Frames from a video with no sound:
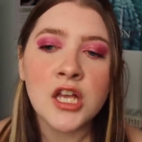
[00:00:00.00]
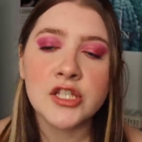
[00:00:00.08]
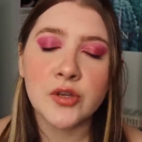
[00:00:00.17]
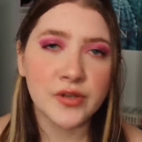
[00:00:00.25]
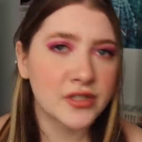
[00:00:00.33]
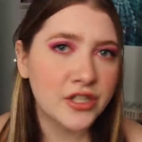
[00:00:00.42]

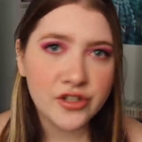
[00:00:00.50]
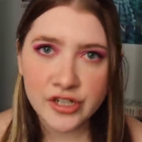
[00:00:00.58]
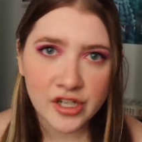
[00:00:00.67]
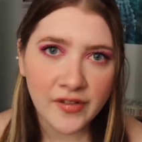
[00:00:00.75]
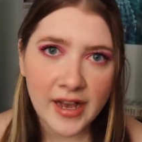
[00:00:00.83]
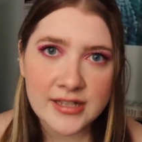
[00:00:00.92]
So her senior
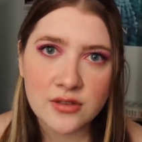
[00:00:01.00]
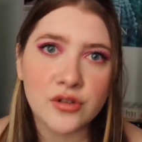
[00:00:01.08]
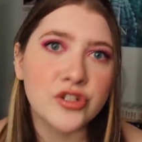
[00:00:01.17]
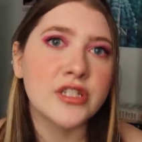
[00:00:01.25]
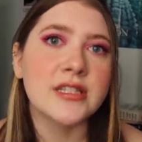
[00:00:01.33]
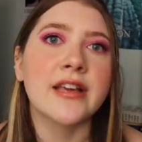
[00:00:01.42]
year of high
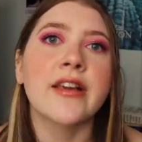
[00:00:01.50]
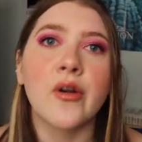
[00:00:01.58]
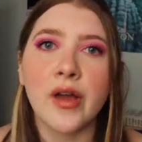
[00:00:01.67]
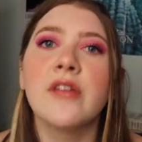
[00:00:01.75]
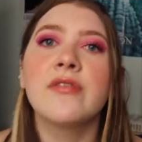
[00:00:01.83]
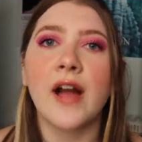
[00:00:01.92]
school, she's like,
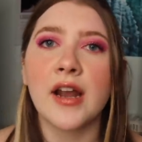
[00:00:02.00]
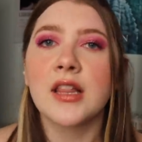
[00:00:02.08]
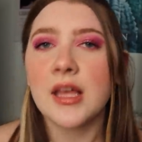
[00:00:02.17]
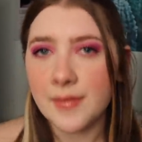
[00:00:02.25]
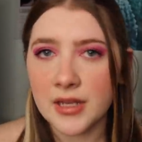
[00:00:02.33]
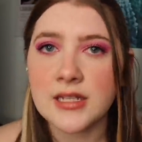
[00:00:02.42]
okay,
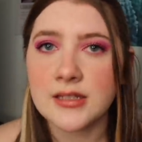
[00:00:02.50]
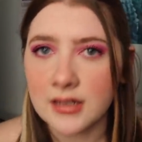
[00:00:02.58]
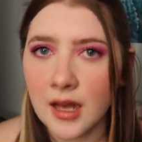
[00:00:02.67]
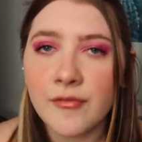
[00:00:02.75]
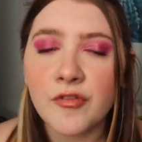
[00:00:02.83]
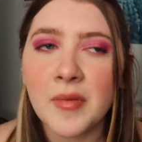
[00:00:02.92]
finally I'm gonna
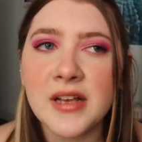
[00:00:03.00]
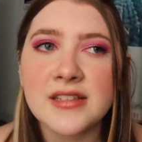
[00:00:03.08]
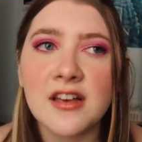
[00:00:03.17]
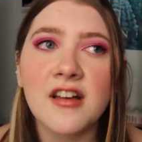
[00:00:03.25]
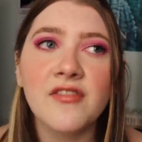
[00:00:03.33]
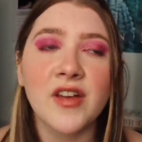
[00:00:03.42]
stick up for
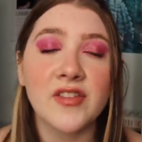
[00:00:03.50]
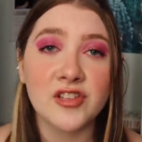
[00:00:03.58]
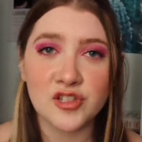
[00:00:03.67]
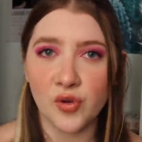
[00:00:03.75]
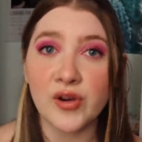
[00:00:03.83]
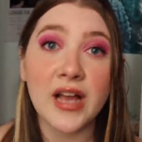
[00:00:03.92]
myself. And the
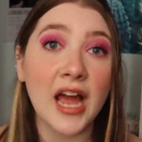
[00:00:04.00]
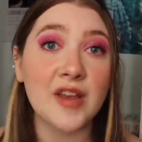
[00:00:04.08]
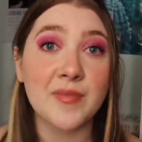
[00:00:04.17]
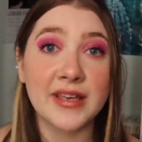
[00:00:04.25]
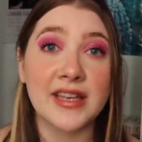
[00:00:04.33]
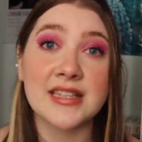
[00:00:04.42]
story kind
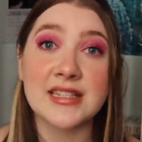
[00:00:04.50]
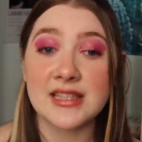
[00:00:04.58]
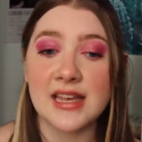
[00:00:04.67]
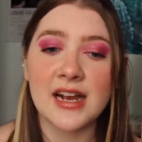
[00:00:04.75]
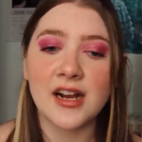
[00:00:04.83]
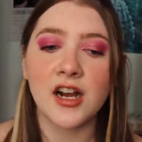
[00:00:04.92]
of begins
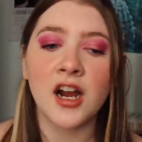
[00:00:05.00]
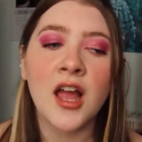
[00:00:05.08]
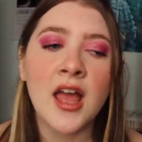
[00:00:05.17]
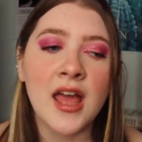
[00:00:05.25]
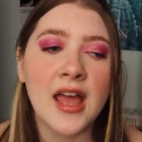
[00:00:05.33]
there.